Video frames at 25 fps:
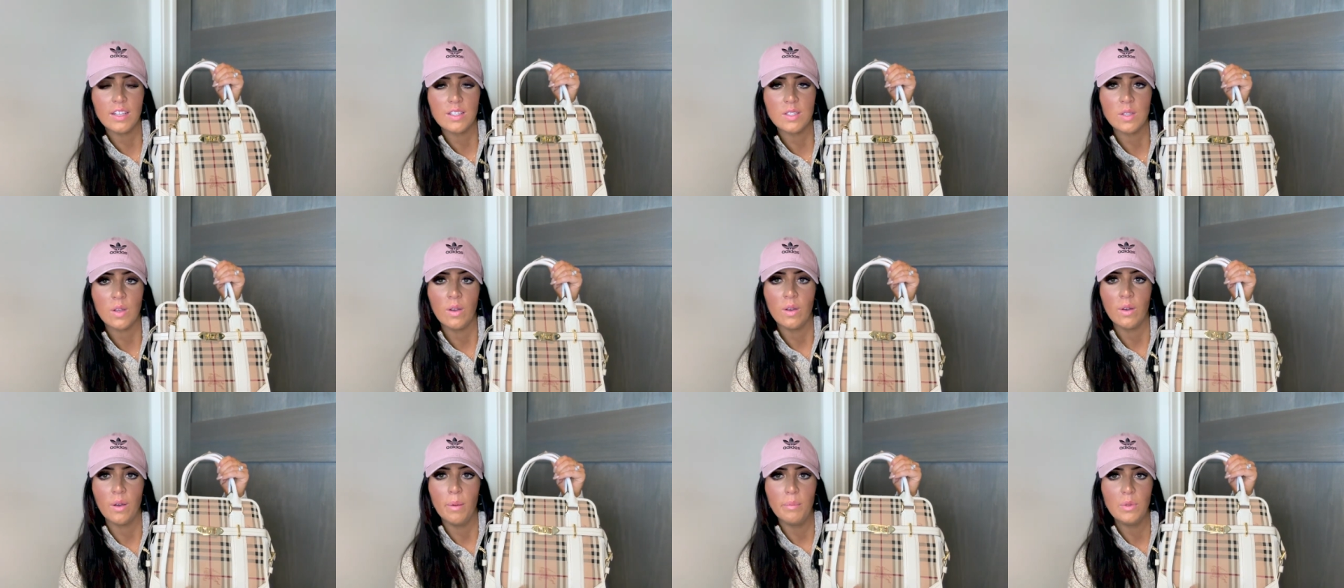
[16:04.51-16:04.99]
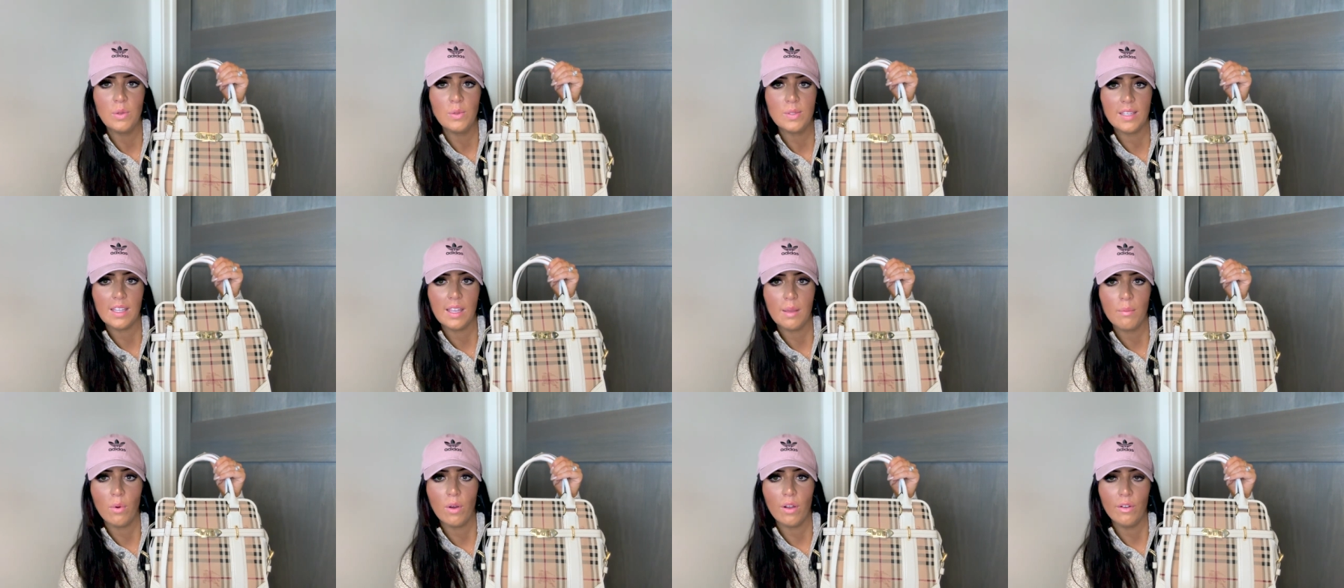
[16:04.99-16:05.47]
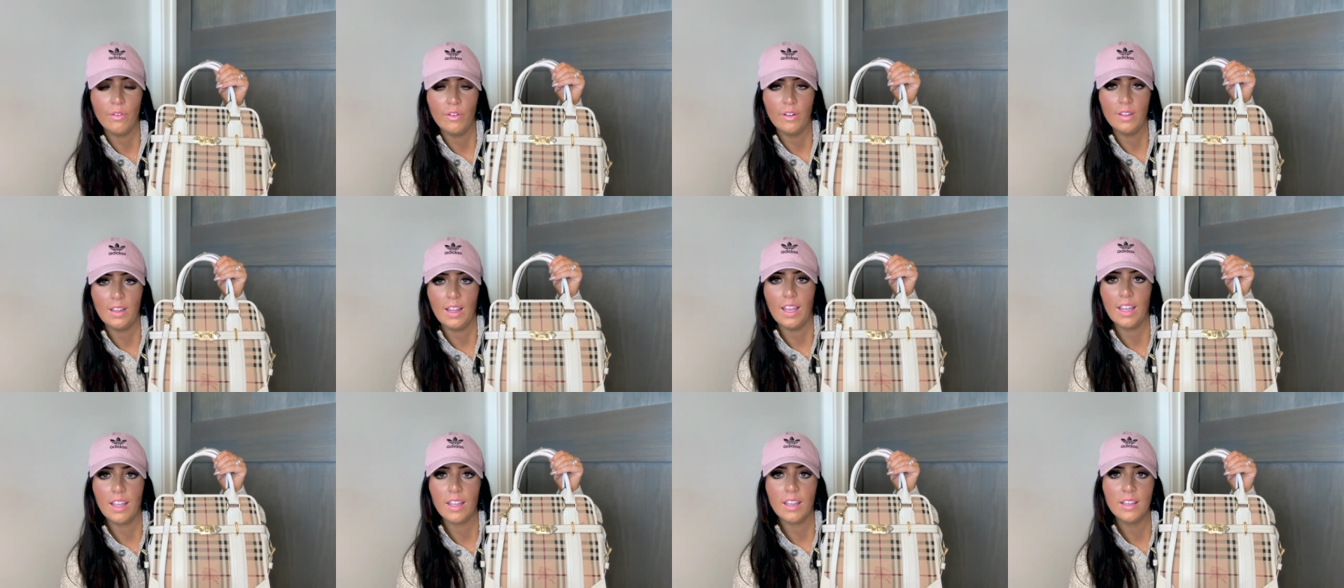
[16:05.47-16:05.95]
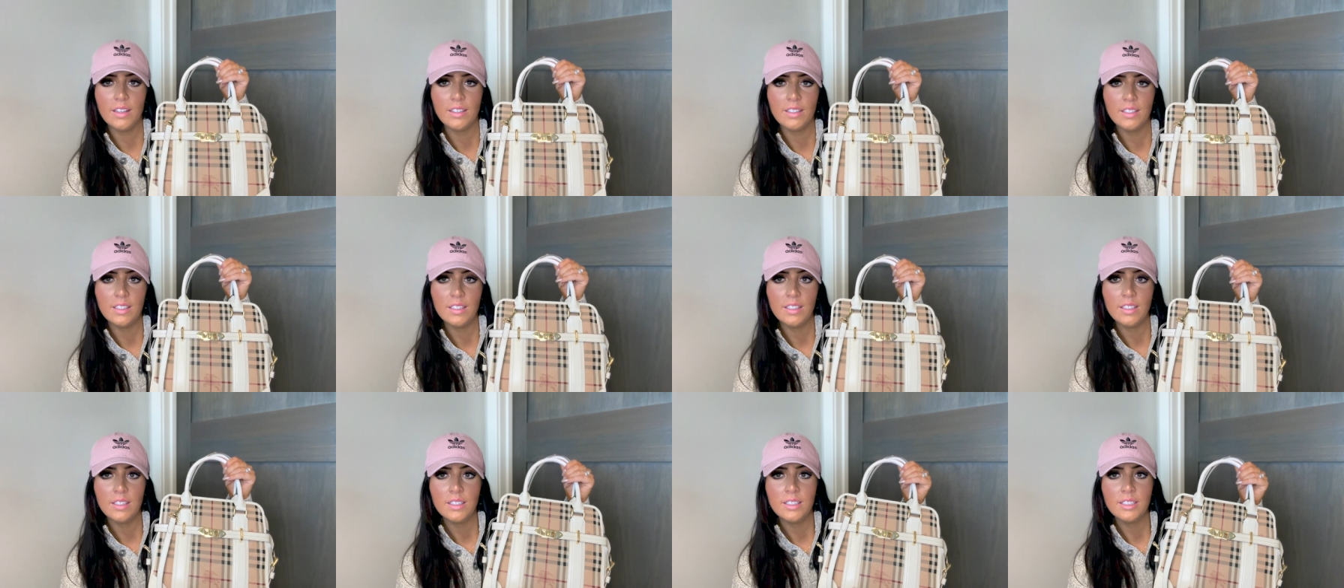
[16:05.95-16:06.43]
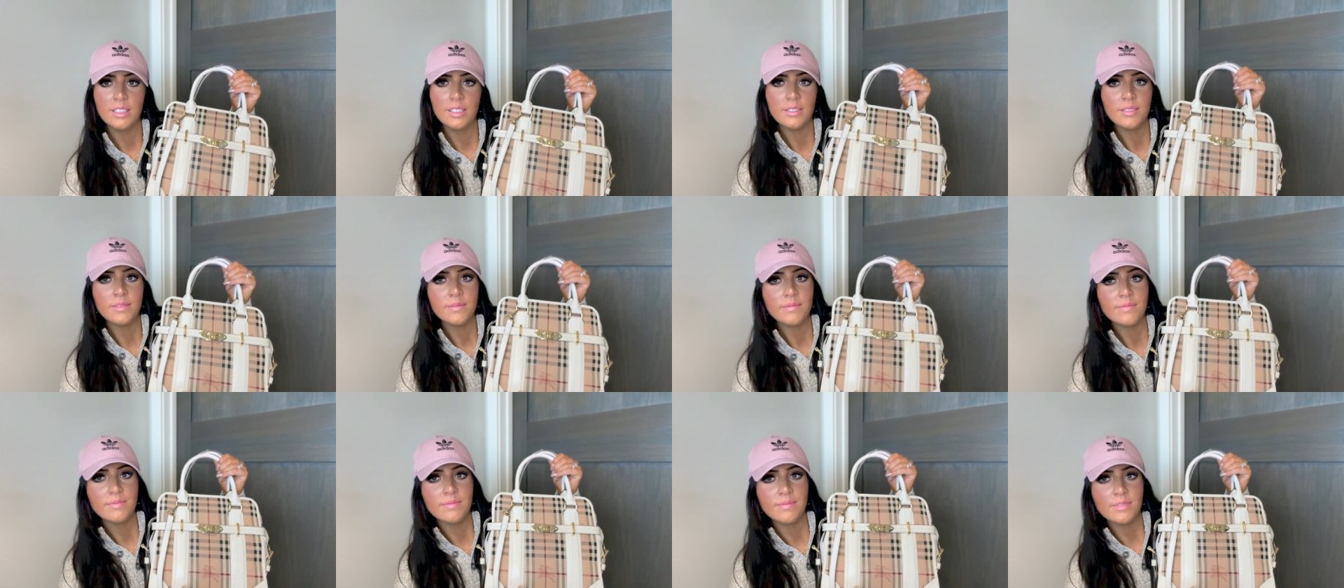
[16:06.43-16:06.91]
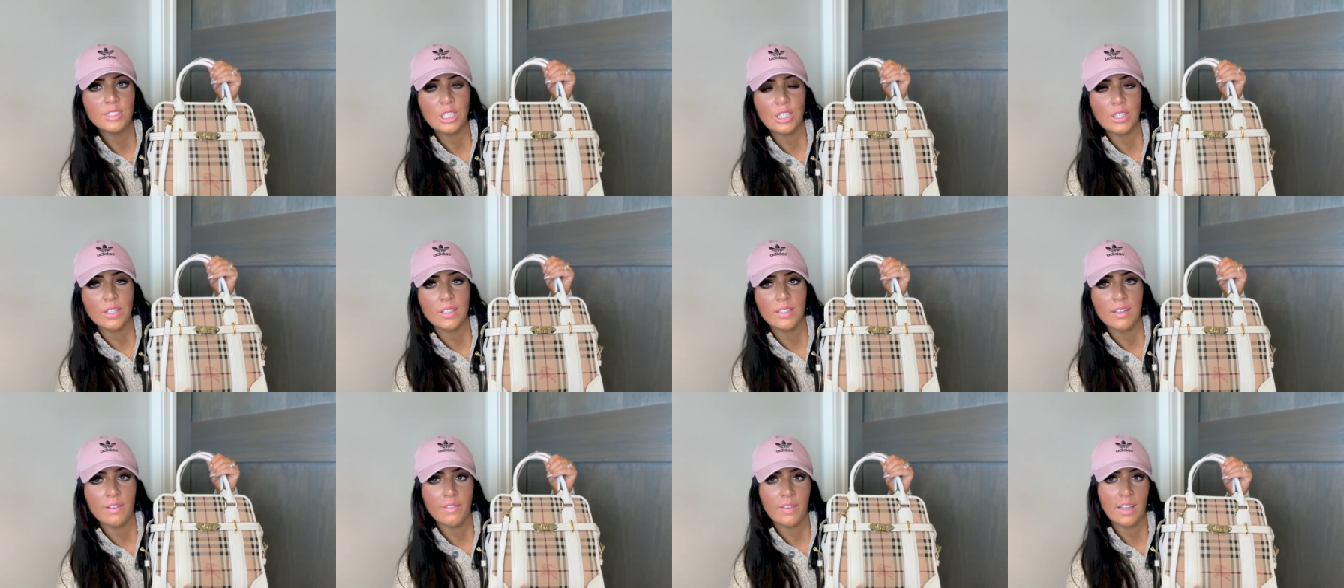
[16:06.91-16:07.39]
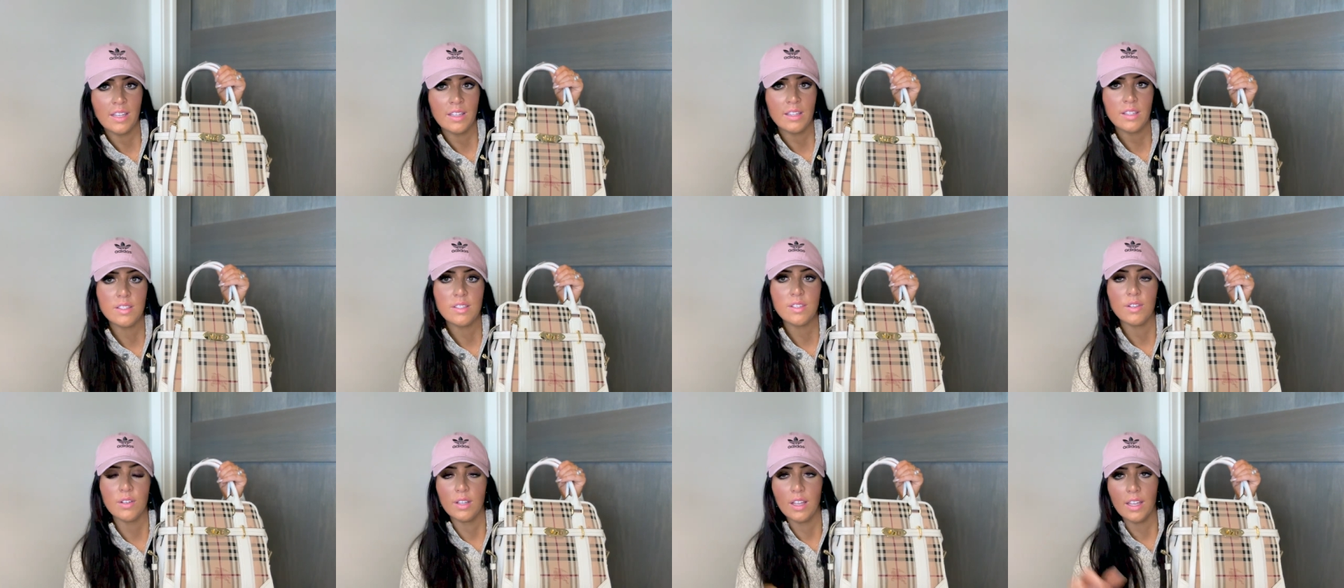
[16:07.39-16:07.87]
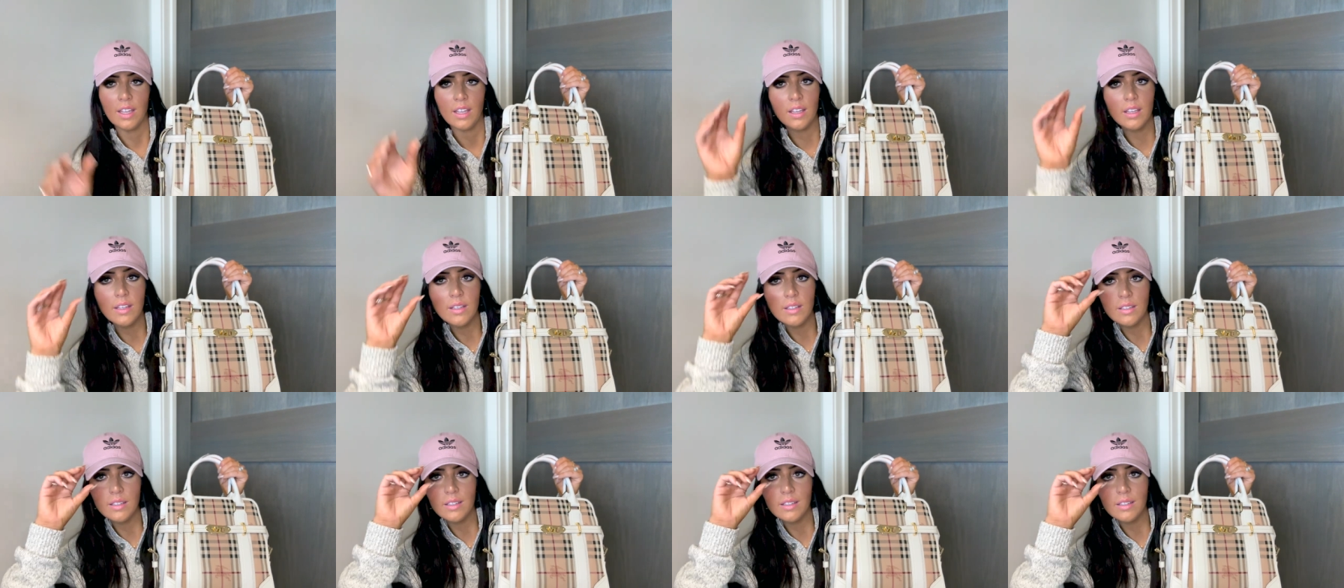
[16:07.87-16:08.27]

So I'm using it more for like certain events or like,